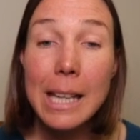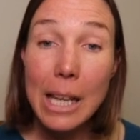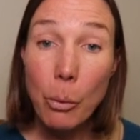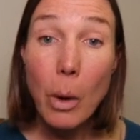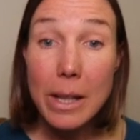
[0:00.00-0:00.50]

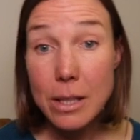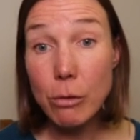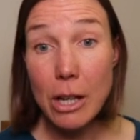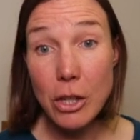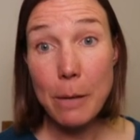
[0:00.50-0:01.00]
Now, once a
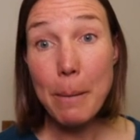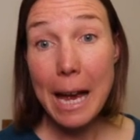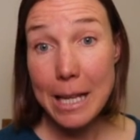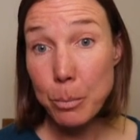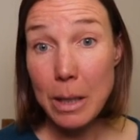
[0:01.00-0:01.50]
regime
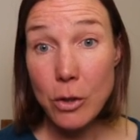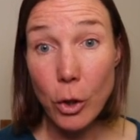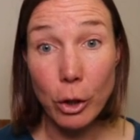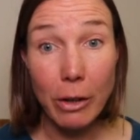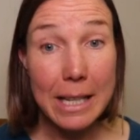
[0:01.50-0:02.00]
has been
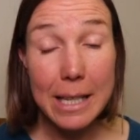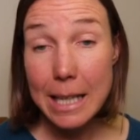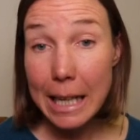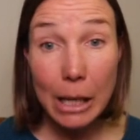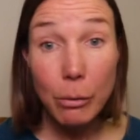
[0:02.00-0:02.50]
tolerated,
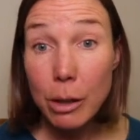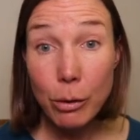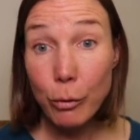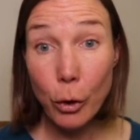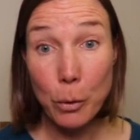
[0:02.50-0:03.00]
even if
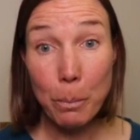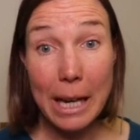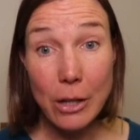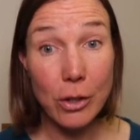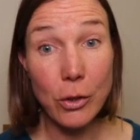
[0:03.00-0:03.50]
you've got a
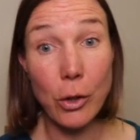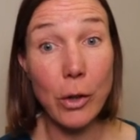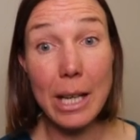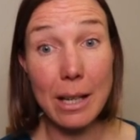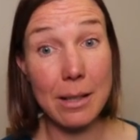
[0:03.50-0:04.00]
patient on
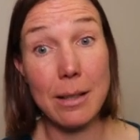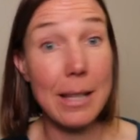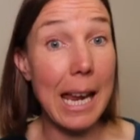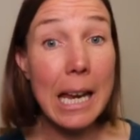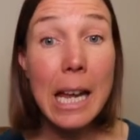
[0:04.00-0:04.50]
only,
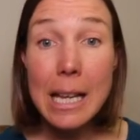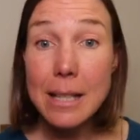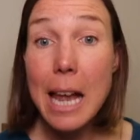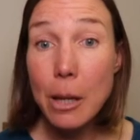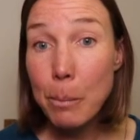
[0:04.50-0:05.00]
say,
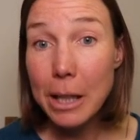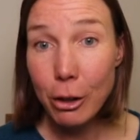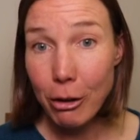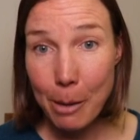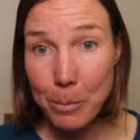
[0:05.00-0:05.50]
10
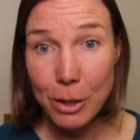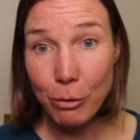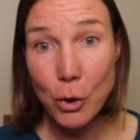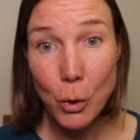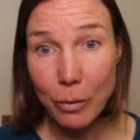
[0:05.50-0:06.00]
milligrams of
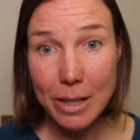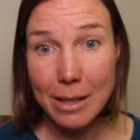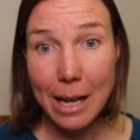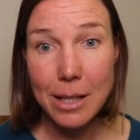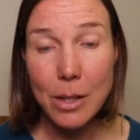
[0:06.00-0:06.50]

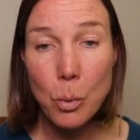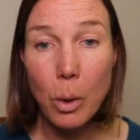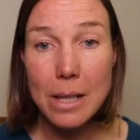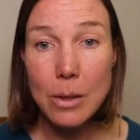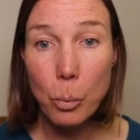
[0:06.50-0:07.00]
atorvastatin
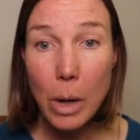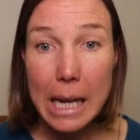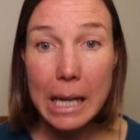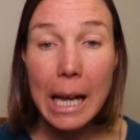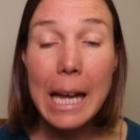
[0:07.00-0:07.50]
twice a
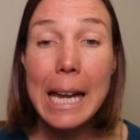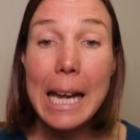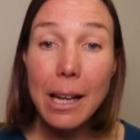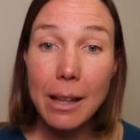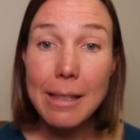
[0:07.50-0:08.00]
week,
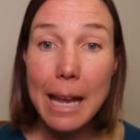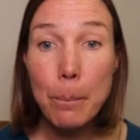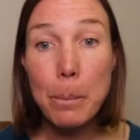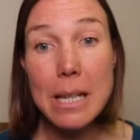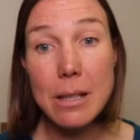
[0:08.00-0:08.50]
it can then
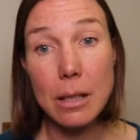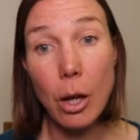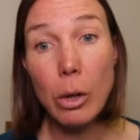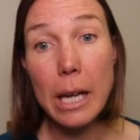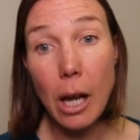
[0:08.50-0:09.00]
be
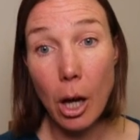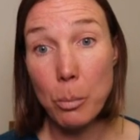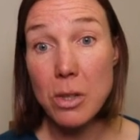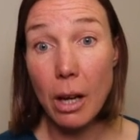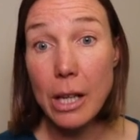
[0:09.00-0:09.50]
slowly
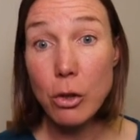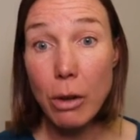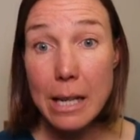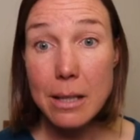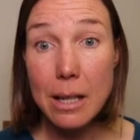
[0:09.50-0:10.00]

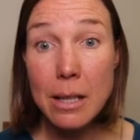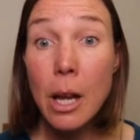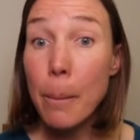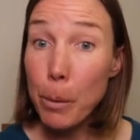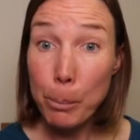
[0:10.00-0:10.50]
up-titrated,
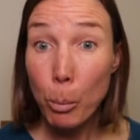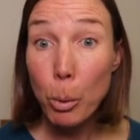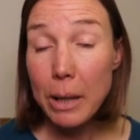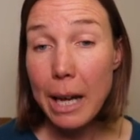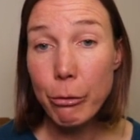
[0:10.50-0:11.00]

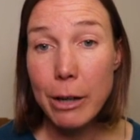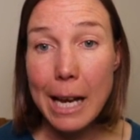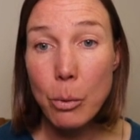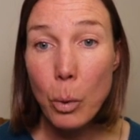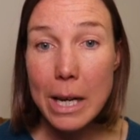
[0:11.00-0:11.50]
probably every
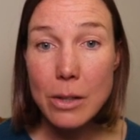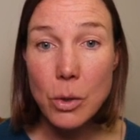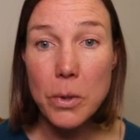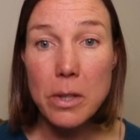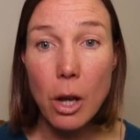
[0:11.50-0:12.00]
8 weeks
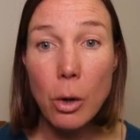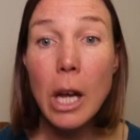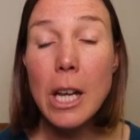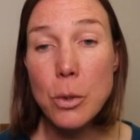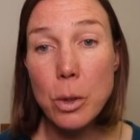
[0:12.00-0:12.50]
or so,
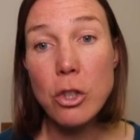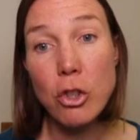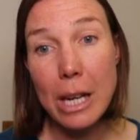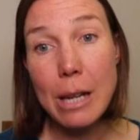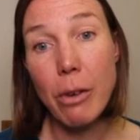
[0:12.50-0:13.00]
to
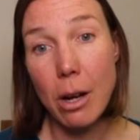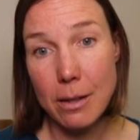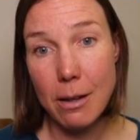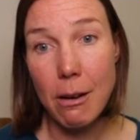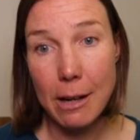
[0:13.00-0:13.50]
achieve our
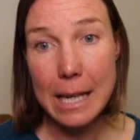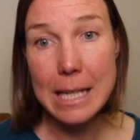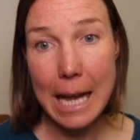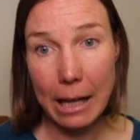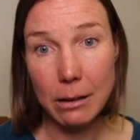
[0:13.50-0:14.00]
target
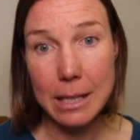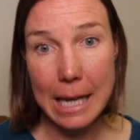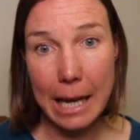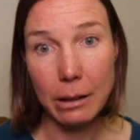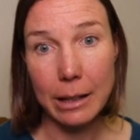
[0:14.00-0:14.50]

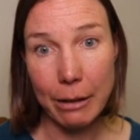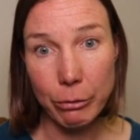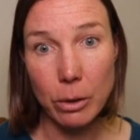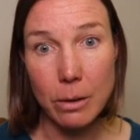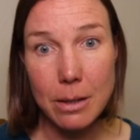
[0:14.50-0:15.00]
LDL
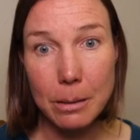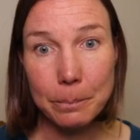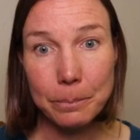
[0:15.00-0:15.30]
levels.